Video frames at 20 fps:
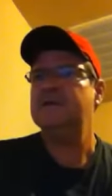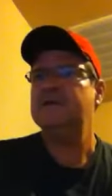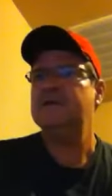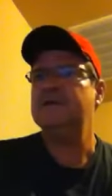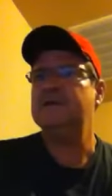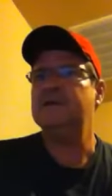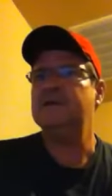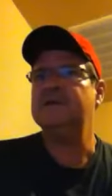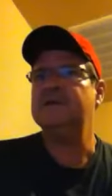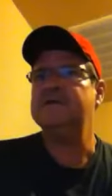
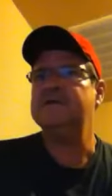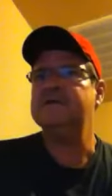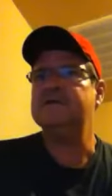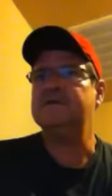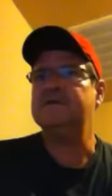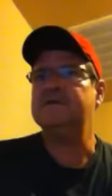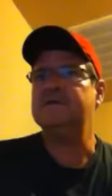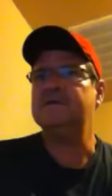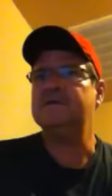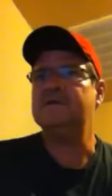There's
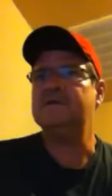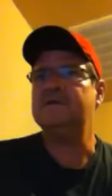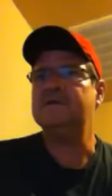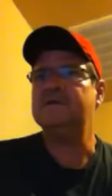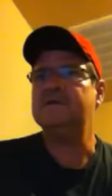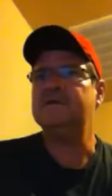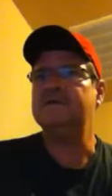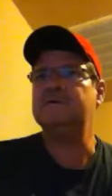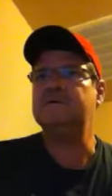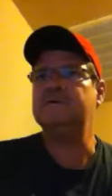an
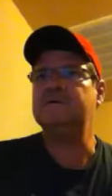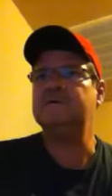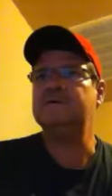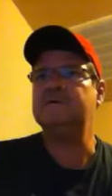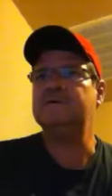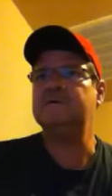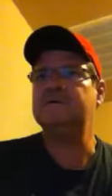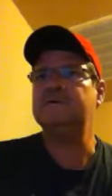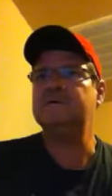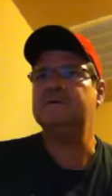article
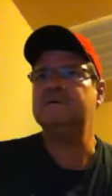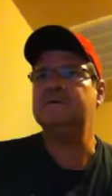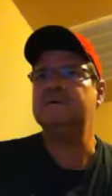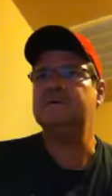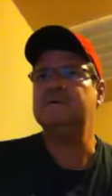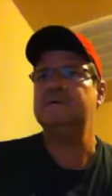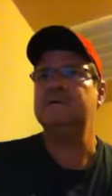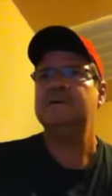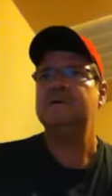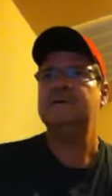
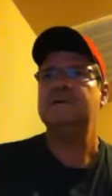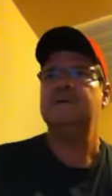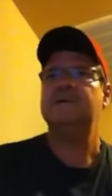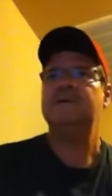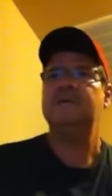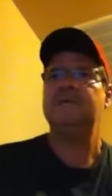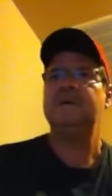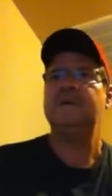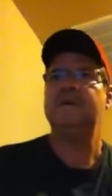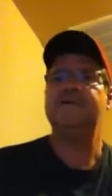
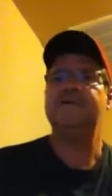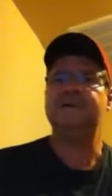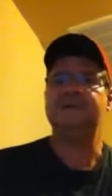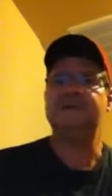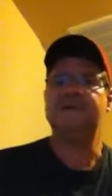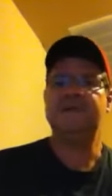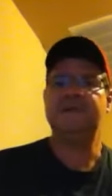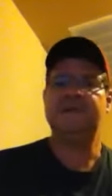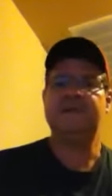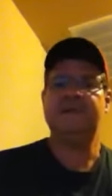about the
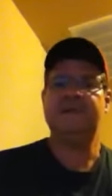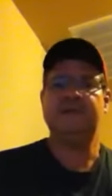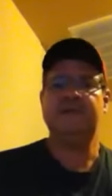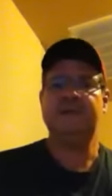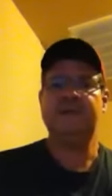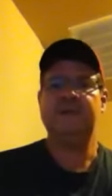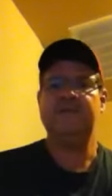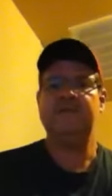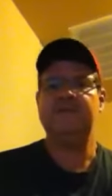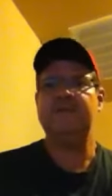
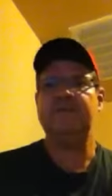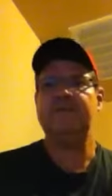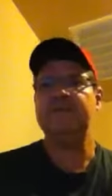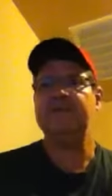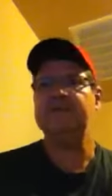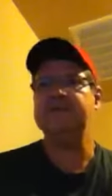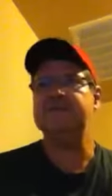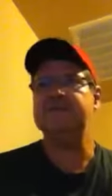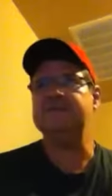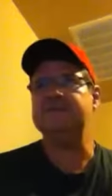DEA
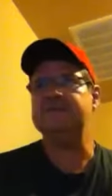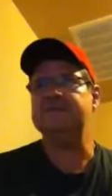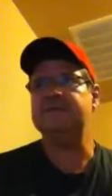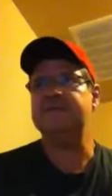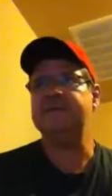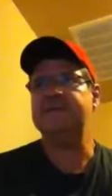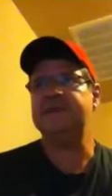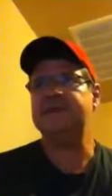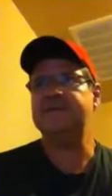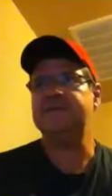proposes
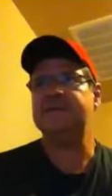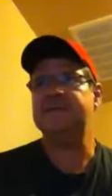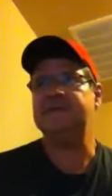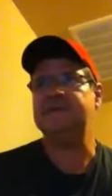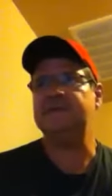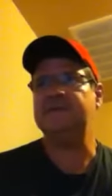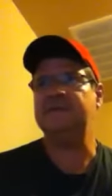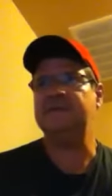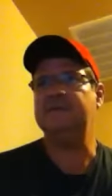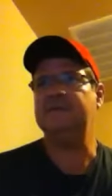
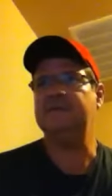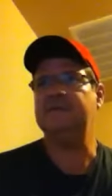tracking